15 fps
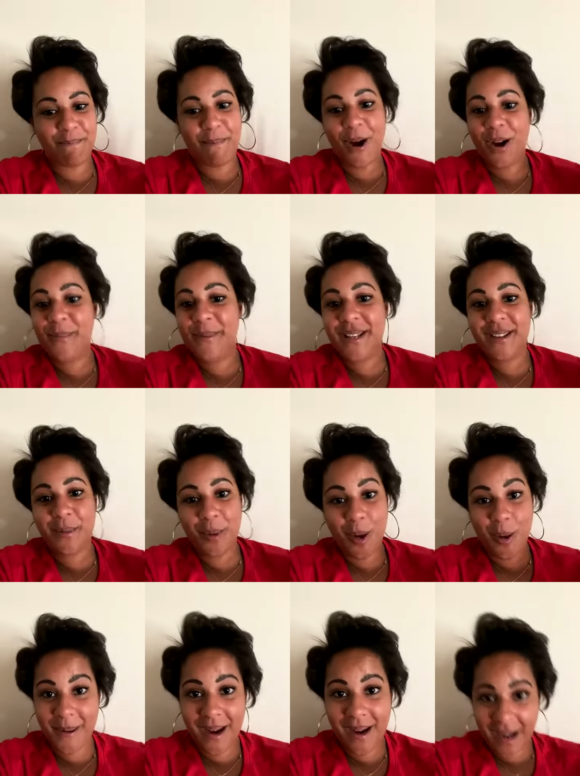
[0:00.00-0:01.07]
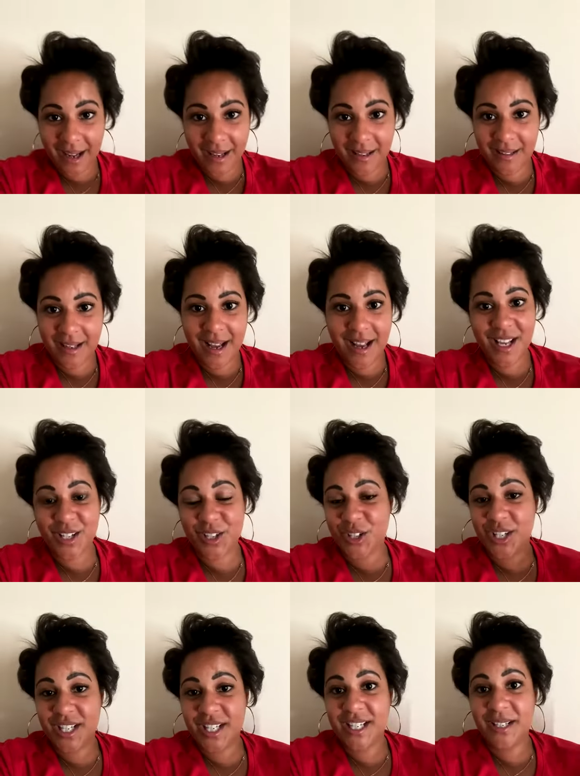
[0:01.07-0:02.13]
Barbie the Barbarian.
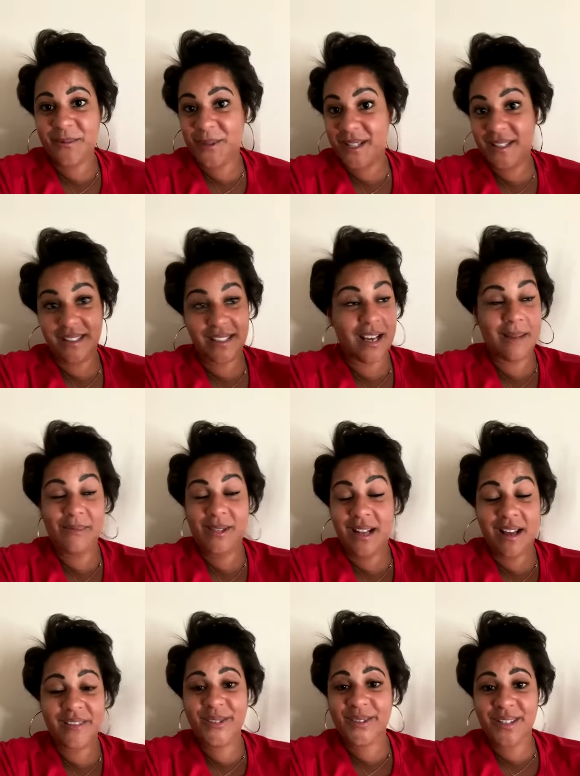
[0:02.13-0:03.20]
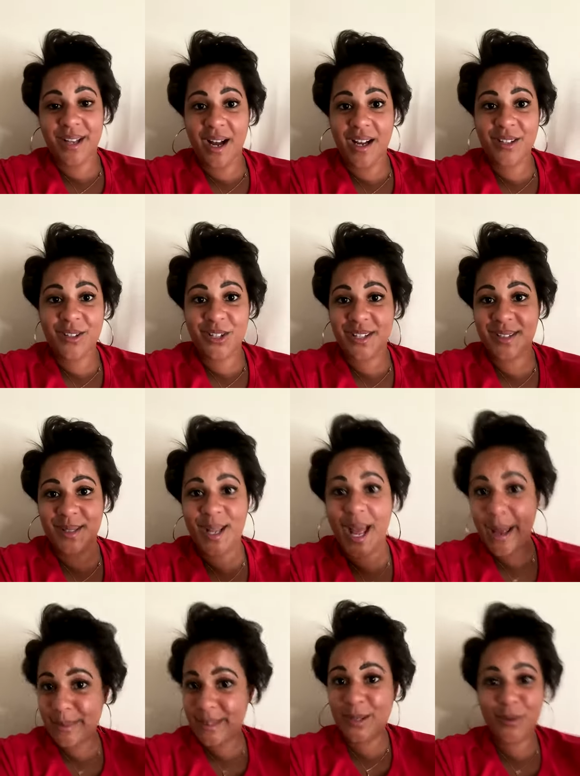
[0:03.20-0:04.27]
She was, I mean, as you saw, just an
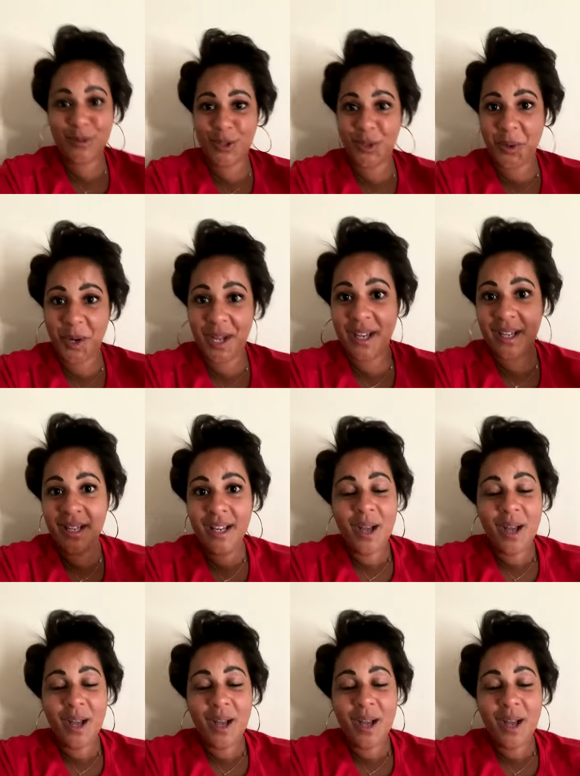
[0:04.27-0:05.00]
absolute joy.